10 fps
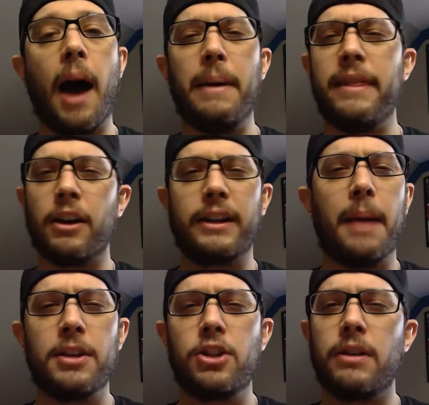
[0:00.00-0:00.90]
and their
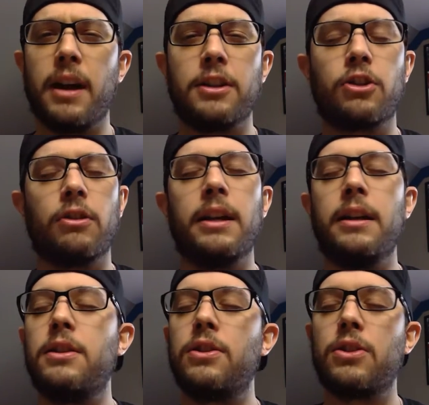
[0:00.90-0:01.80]
chemistry on screen
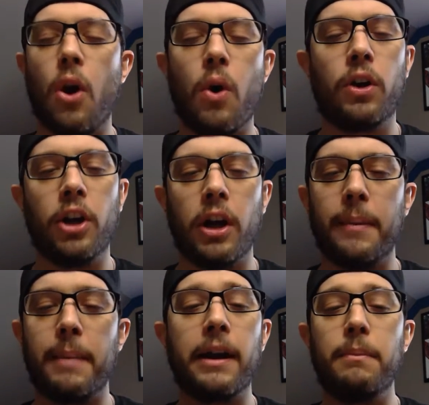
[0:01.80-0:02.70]
is so good.
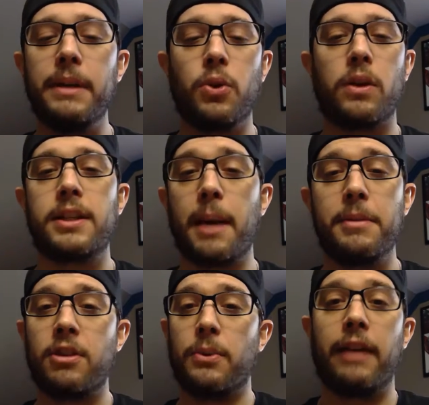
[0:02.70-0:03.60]
I mean, Michael B. Jordan's
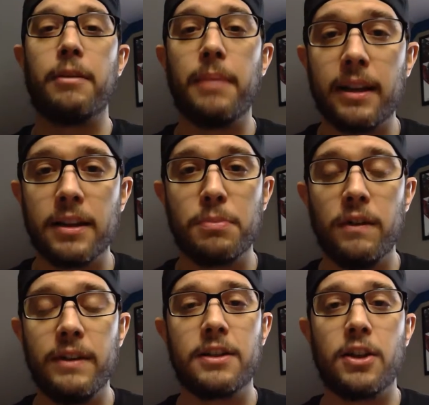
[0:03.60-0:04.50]
chemistry with everybody in this
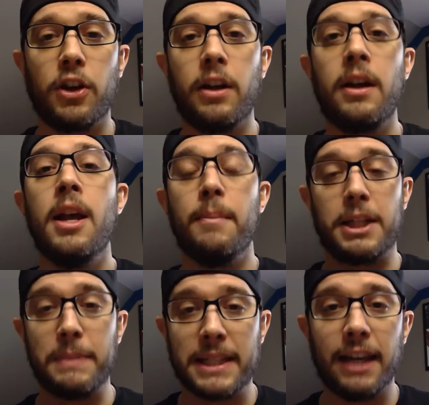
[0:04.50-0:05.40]
movie is so good,
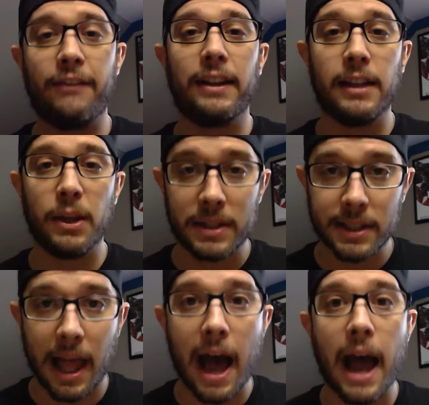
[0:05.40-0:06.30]
but specifically with
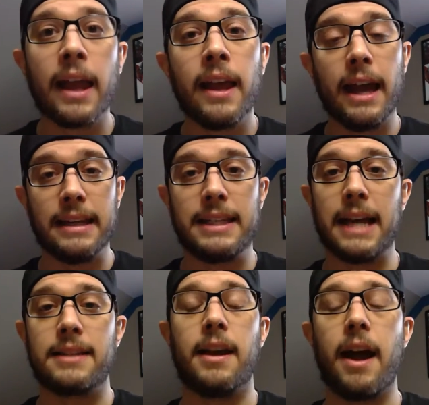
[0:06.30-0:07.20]
Sly and
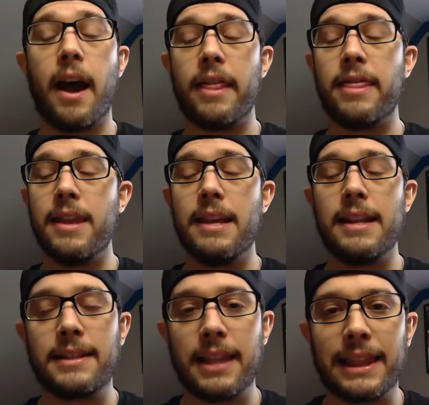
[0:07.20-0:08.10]
Tessa.
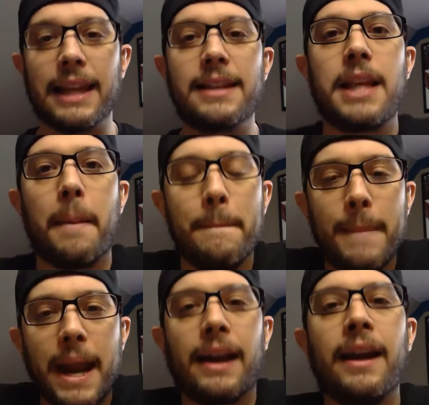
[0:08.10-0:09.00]
It's the things that
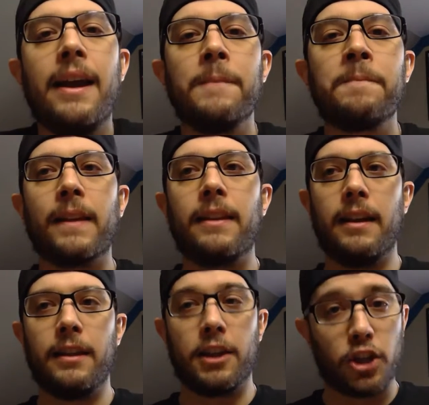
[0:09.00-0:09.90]
make
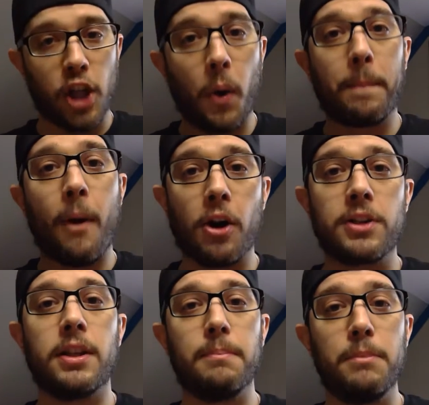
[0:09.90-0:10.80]
the slower
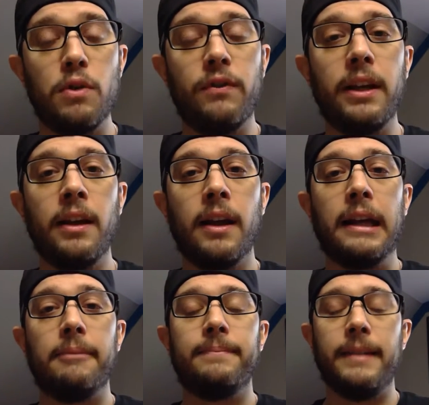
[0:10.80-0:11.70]
parts of the movie
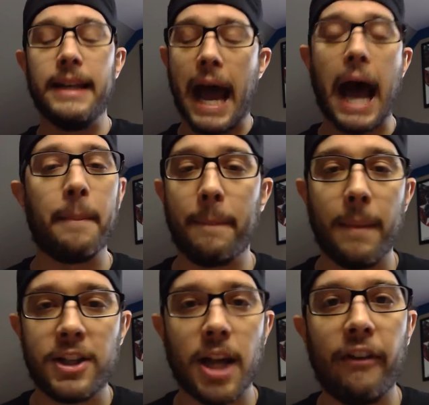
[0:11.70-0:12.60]
not
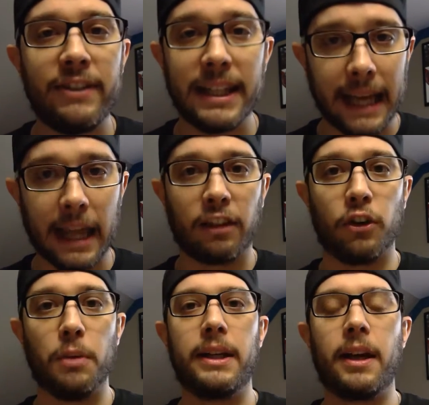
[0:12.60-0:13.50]
tough to get
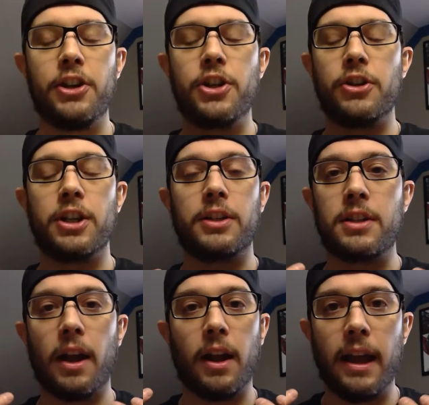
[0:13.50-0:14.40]
through, because you're
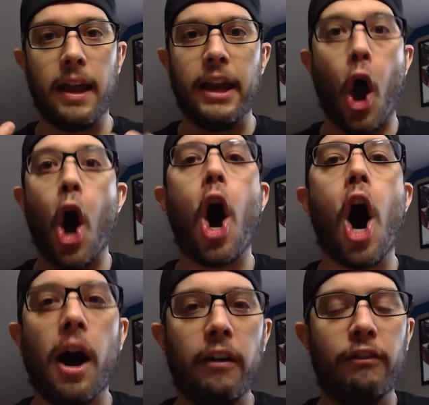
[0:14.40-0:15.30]
just in
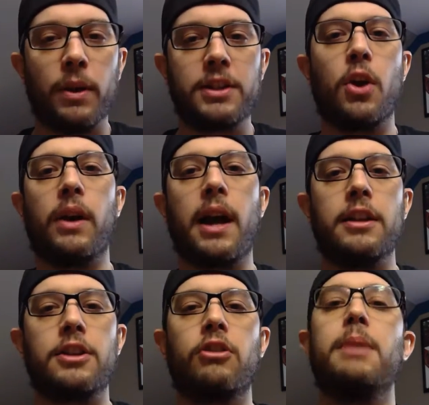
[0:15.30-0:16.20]
awe of what's going
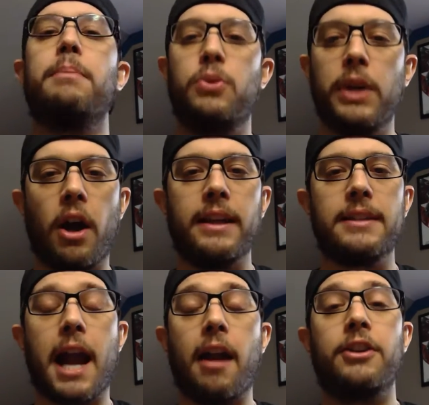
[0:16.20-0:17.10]
on screen between all
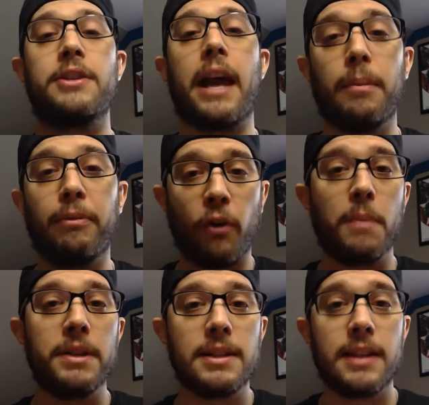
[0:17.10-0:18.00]
these characters, and the
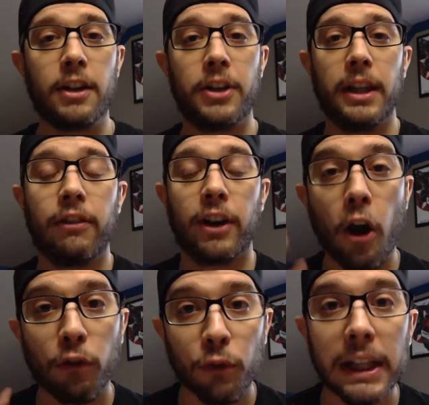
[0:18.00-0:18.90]
performances that they're delivering
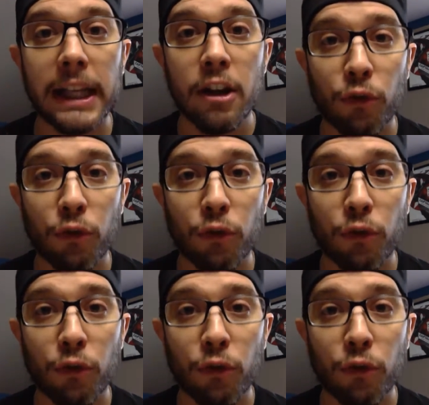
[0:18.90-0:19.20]
are really,